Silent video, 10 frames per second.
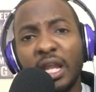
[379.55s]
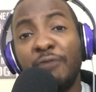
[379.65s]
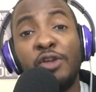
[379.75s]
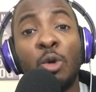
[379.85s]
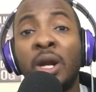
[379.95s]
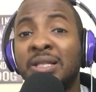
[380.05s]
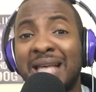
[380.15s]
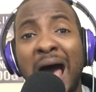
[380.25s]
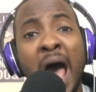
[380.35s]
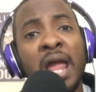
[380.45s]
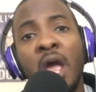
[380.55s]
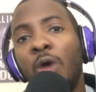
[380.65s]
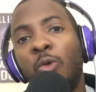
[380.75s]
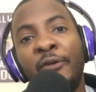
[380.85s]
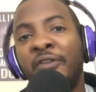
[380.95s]
if you were to tie
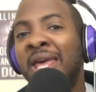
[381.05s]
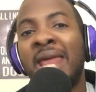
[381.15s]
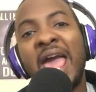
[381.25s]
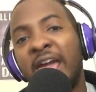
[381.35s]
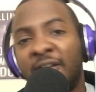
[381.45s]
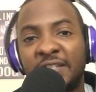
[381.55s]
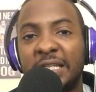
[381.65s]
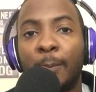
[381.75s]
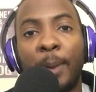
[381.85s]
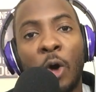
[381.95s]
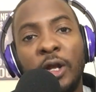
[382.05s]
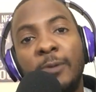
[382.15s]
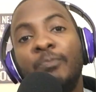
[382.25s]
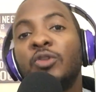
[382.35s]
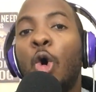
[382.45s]
with an AFC
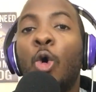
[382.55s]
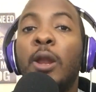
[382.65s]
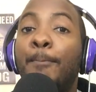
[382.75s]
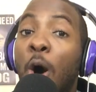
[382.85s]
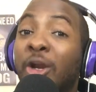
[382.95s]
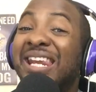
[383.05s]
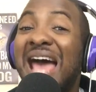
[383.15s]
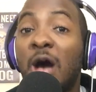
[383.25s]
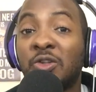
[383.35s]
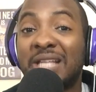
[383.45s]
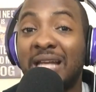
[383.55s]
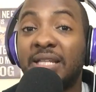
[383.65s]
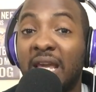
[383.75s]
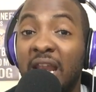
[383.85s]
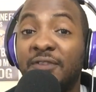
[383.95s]
opponent or an opponent outside
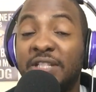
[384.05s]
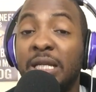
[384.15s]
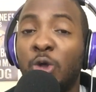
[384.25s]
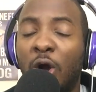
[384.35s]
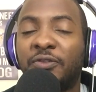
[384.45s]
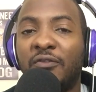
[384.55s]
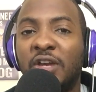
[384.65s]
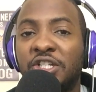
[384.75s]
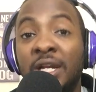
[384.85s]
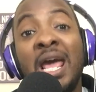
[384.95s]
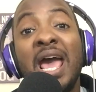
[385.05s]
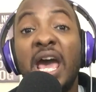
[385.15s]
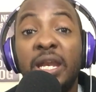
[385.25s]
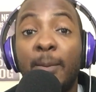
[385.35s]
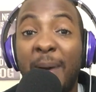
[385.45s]
the NFC North division
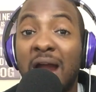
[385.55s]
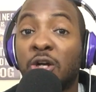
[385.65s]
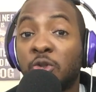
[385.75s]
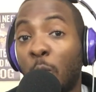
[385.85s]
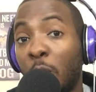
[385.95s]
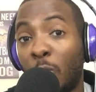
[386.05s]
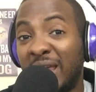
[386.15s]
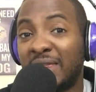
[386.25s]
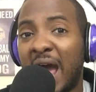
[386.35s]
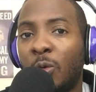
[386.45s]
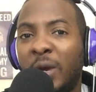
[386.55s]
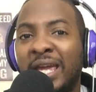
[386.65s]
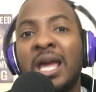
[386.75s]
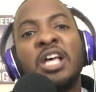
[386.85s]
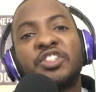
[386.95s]
and the Packers were to win that
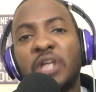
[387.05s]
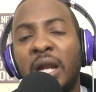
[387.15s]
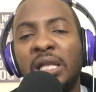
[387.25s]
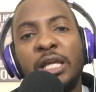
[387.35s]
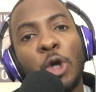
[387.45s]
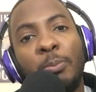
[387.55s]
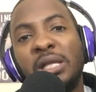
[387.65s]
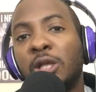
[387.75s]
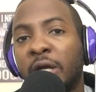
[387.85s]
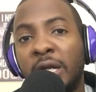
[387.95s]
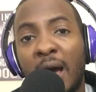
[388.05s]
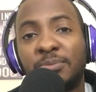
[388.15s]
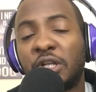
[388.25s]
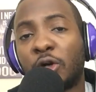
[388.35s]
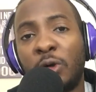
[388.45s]
week, suddenly you'll be looking
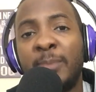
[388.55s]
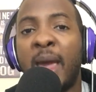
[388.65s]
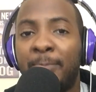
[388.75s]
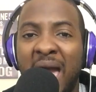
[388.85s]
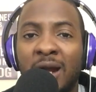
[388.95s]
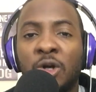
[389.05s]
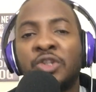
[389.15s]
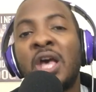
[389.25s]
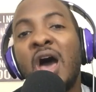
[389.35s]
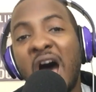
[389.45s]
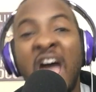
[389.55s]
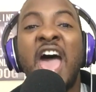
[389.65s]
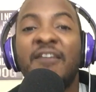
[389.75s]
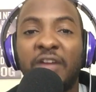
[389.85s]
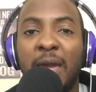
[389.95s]
up to the Green Bay Packers a
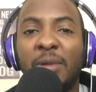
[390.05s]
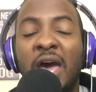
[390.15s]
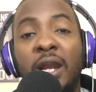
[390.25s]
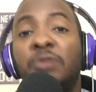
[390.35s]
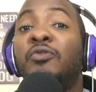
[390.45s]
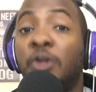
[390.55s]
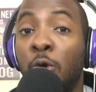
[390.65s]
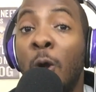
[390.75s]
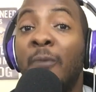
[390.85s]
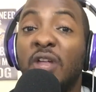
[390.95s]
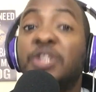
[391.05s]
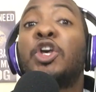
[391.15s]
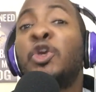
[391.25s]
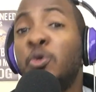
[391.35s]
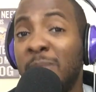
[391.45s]
half game ahead of you
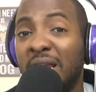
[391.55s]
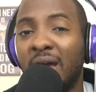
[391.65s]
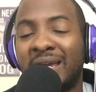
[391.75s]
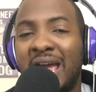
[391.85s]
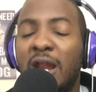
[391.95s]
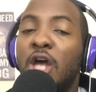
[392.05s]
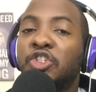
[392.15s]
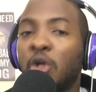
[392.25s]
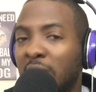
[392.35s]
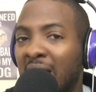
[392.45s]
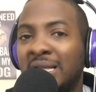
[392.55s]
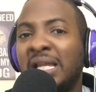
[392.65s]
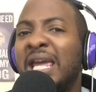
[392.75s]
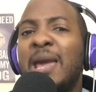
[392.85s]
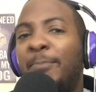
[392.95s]
until you meet again. So
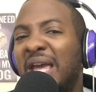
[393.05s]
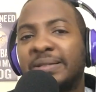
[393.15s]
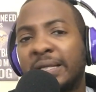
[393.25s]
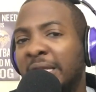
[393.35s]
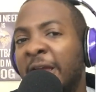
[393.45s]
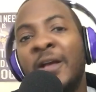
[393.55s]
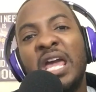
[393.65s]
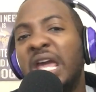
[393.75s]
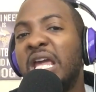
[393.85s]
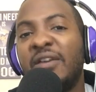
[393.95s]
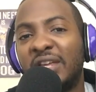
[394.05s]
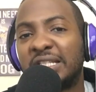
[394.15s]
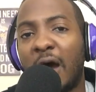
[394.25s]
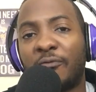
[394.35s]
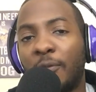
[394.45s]
luckily, basically, it
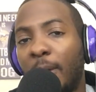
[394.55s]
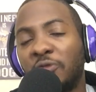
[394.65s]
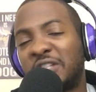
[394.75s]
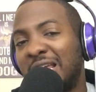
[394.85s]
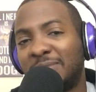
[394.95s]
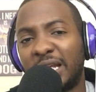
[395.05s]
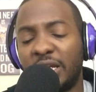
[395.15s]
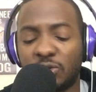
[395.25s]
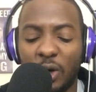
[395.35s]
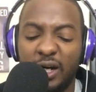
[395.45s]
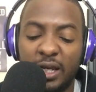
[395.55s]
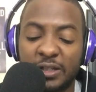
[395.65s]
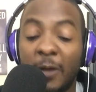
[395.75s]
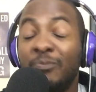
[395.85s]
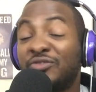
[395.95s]
evens out for both teams. It is what it
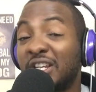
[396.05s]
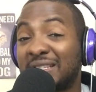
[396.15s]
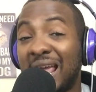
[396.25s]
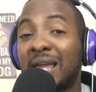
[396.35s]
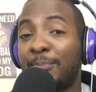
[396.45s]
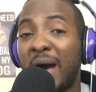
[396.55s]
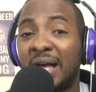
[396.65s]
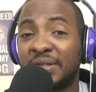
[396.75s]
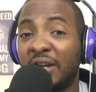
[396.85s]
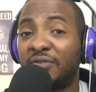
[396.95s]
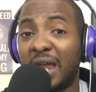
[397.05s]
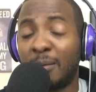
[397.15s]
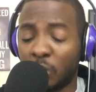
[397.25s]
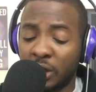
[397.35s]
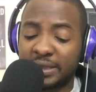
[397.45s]
is. The second positive that
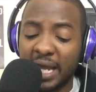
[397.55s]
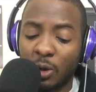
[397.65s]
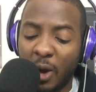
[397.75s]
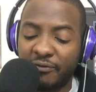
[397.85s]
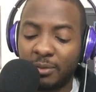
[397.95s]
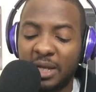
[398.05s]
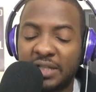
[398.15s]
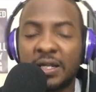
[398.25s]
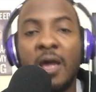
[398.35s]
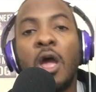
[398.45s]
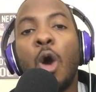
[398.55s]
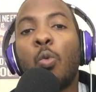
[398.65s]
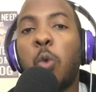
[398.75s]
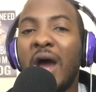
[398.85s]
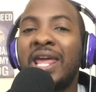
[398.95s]
I'm going to take away from this,
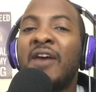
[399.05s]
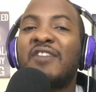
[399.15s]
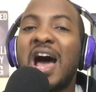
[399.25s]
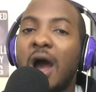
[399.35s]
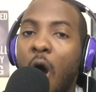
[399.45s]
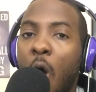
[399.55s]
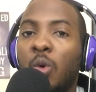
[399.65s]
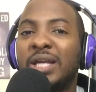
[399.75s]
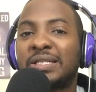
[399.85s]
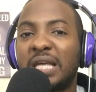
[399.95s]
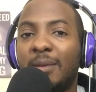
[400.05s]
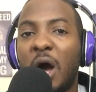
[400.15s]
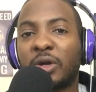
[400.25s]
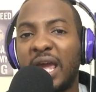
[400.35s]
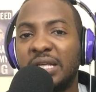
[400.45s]
what have I always said
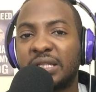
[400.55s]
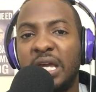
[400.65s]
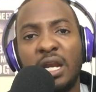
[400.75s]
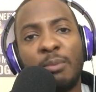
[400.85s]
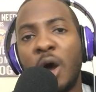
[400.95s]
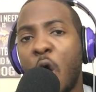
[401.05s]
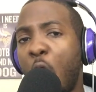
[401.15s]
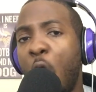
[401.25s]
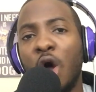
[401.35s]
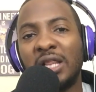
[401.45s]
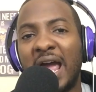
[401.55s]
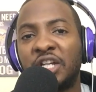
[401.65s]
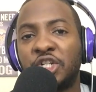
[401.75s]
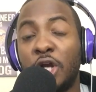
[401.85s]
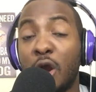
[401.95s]
about Case Keenum all
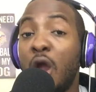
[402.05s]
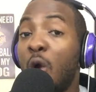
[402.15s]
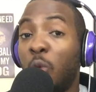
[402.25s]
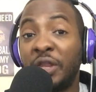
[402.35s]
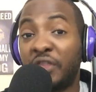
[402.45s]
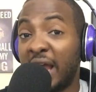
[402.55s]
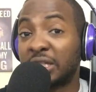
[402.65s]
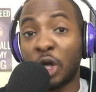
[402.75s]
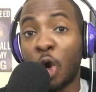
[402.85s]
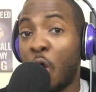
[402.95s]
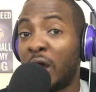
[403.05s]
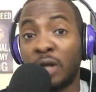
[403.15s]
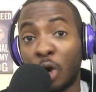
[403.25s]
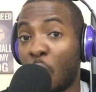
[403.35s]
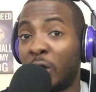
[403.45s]
last year? When things are
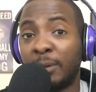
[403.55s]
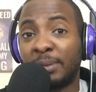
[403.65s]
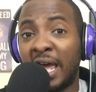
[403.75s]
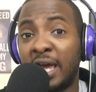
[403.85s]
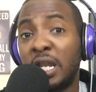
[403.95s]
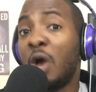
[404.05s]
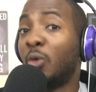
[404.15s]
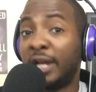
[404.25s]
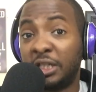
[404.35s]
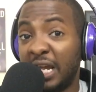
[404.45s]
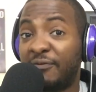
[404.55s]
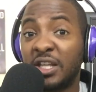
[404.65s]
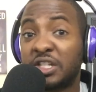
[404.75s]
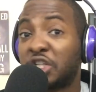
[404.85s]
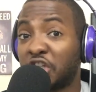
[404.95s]
going according to plan, when the
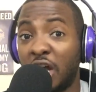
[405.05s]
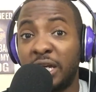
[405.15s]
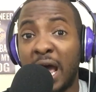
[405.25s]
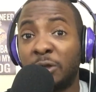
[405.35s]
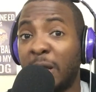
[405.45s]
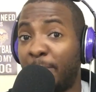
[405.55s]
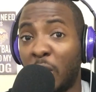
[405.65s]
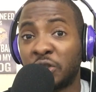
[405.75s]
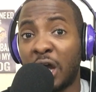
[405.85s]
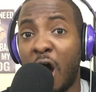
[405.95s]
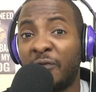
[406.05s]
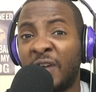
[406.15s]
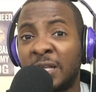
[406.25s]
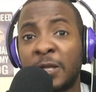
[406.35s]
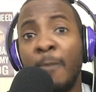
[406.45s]
defense is shutting down the opposing
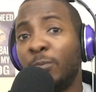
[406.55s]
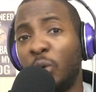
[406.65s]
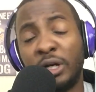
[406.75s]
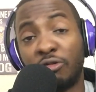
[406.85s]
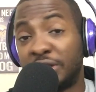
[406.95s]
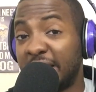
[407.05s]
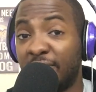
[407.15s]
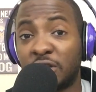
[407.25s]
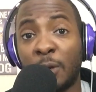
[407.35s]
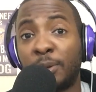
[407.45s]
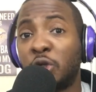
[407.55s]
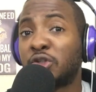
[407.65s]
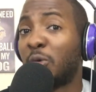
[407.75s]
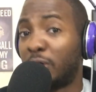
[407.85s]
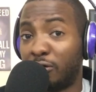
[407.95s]
offense, when the receivers are
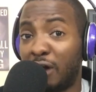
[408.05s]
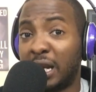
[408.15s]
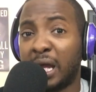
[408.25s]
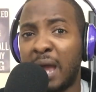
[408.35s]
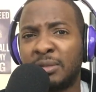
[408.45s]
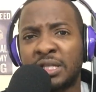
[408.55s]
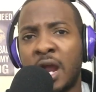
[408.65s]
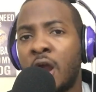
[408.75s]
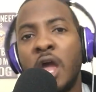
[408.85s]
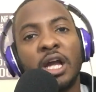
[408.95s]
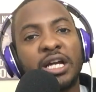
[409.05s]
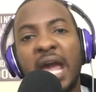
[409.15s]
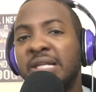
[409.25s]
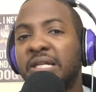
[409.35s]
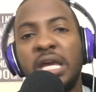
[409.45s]
producing, when the running game is there,
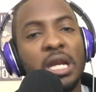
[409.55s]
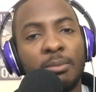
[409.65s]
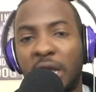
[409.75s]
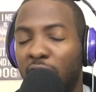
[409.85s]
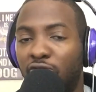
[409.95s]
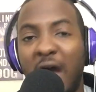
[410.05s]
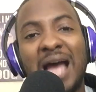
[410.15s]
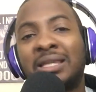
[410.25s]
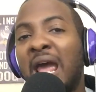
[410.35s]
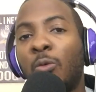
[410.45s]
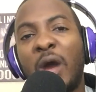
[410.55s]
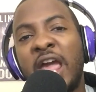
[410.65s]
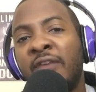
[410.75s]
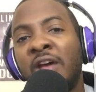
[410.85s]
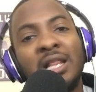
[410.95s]
Case Keenum can ride that
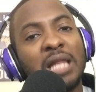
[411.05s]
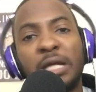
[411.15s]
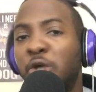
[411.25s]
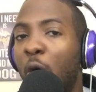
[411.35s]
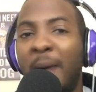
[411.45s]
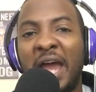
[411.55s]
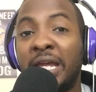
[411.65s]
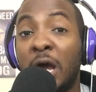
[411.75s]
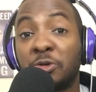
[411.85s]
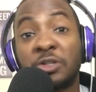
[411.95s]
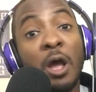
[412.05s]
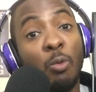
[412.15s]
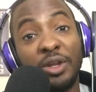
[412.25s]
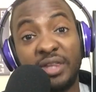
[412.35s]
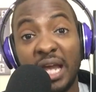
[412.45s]
wave like nobody else.
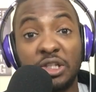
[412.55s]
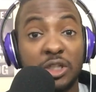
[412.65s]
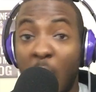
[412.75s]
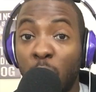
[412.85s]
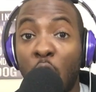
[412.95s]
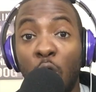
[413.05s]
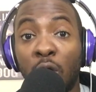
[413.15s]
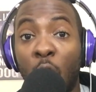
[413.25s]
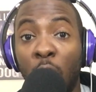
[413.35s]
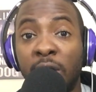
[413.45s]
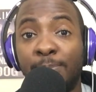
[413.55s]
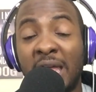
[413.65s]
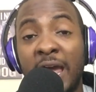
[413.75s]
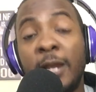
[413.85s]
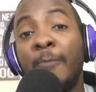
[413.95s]
When things don't go according to
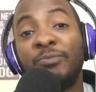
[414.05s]
plan